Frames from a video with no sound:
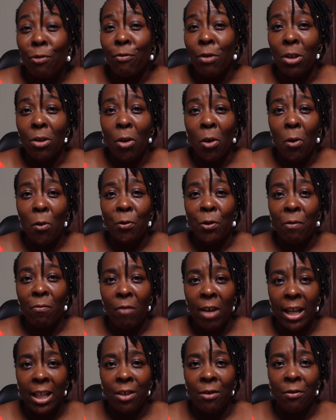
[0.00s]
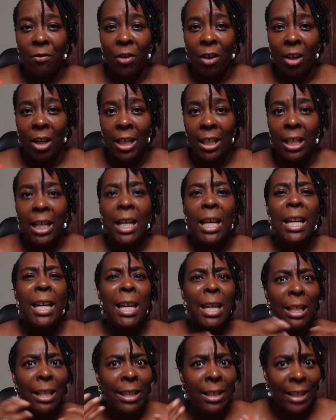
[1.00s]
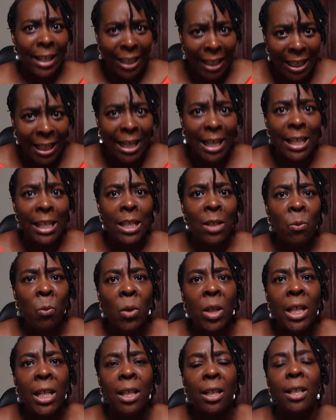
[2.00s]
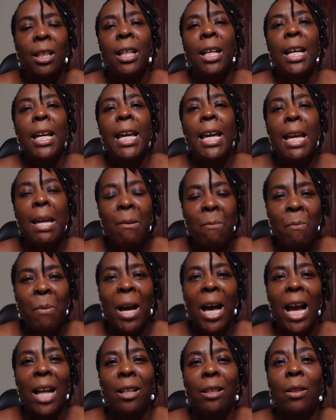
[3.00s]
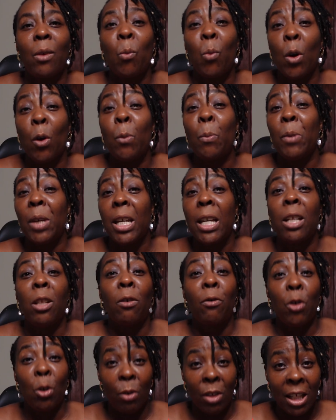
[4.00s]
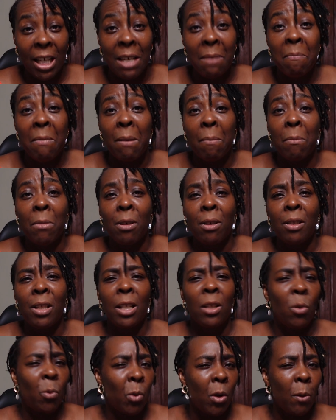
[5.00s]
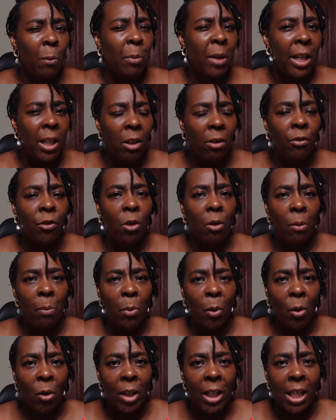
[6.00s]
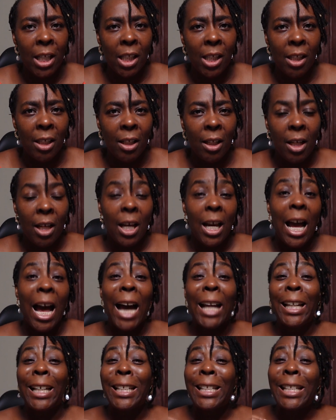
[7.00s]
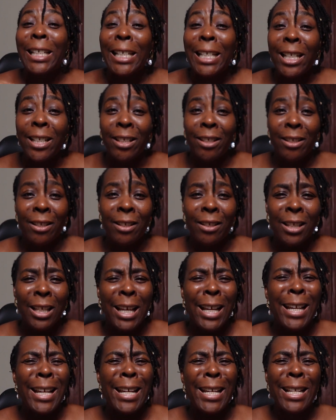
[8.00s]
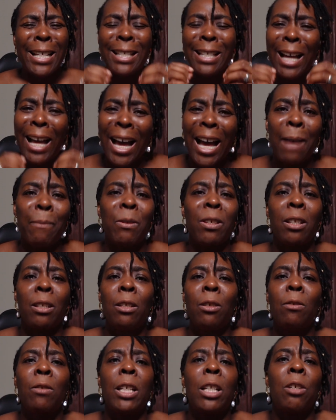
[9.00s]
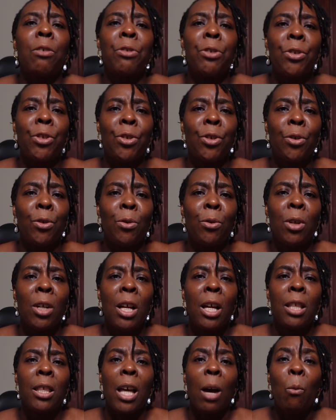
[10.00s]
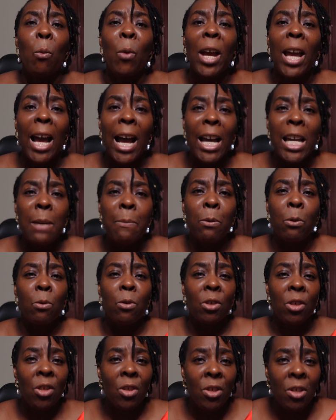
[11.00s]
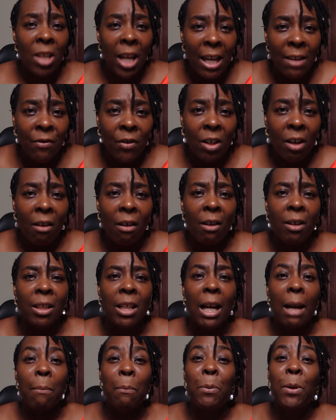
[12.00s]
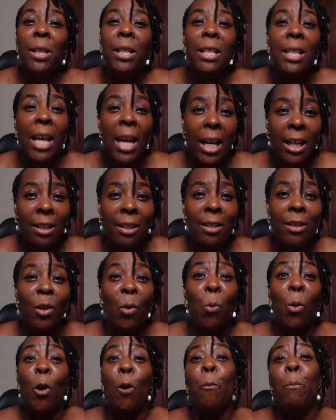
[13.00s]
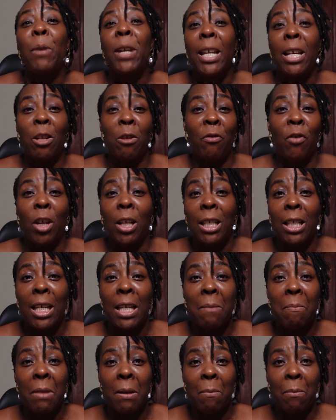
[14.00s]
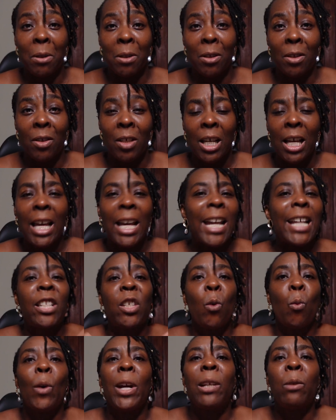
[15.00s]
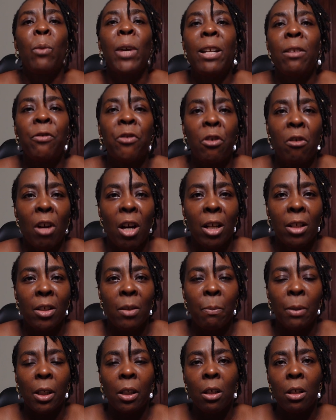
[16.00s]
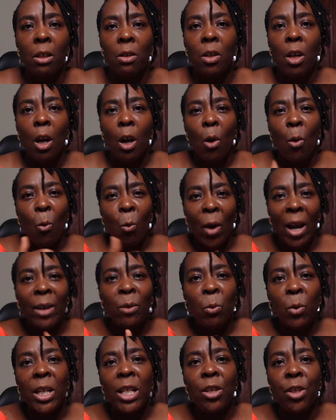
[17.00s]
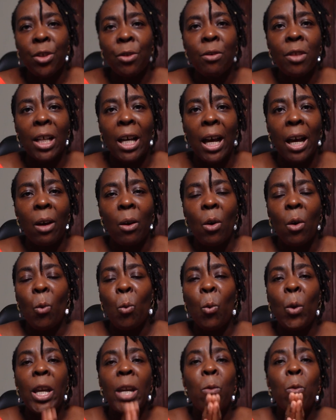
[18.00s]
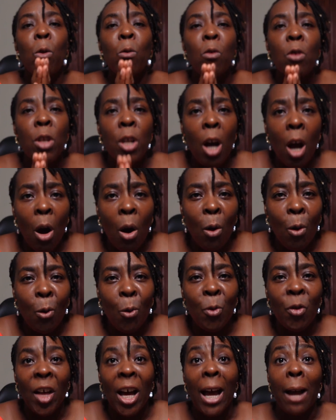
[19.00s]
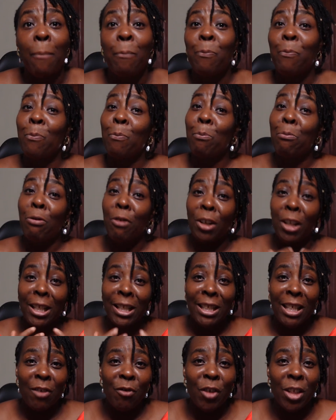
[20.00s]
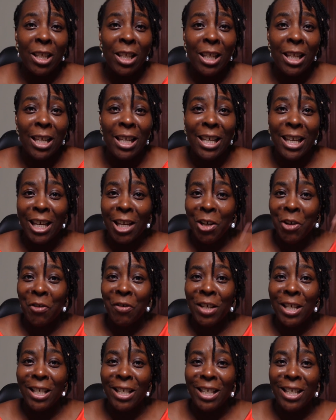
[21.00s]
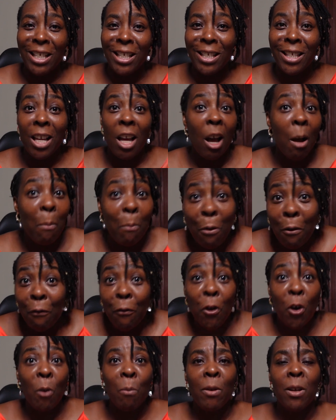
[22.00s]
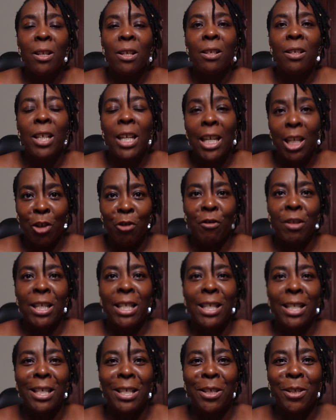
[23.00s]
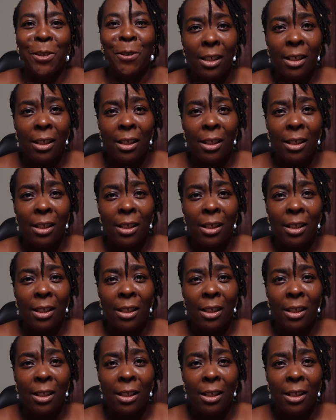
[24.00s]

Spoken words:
resolved and rectified, it clearly will impact the well-being of your team members and the well-being of your employees. And as leaders, it is absolutely crucial that we're able to safeguard and protect the well-being of our team members. It's a win-win for us, because when we do that, we will know that productivity increases, performance increases.